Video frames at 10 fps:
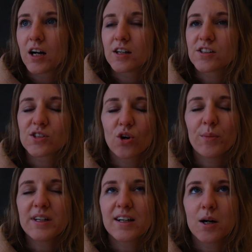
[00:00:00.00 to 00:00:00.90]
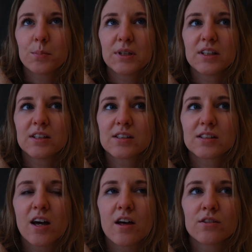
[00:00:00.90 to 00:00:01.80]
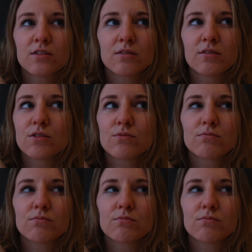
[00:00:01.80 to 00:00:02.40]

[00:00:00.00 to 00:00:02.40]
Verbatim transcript: as uh, so many companies and